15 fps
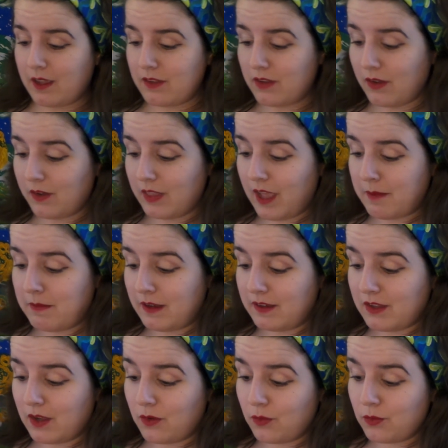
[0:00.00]
So that
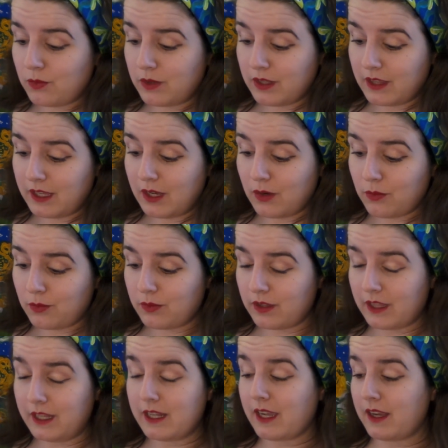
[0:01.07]
makes it really,
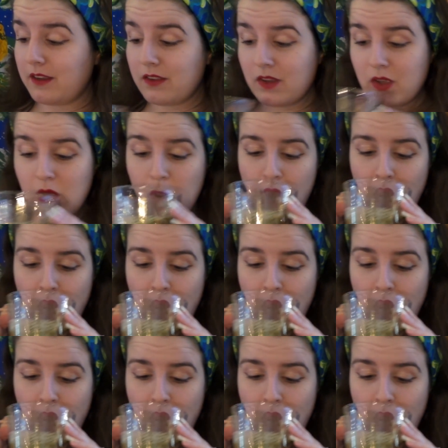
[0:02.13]
really nice.